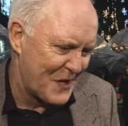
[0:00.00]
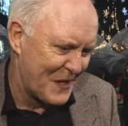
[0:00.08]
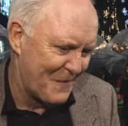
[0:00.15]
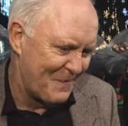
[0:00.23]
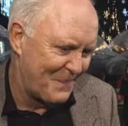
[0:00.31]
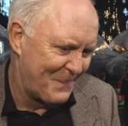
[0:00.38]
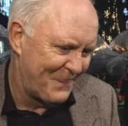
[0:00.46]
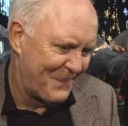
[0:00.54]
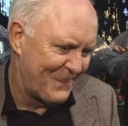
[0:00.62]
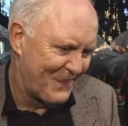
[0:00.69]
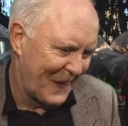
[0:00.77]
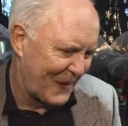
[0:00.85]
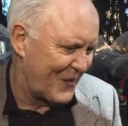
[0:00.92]

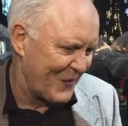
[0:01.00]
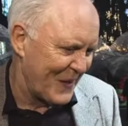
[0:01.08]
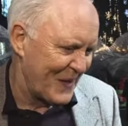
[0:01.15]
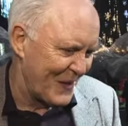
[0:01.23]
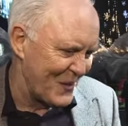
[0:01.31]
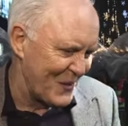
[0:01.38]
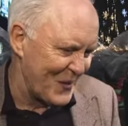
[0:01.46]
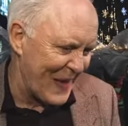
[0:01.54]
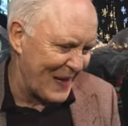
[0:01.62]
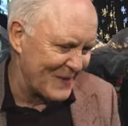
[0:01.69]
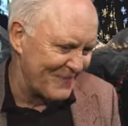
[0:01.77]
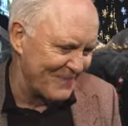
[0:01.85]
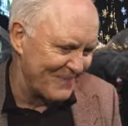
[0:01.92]
Yeah. It's fun to do that.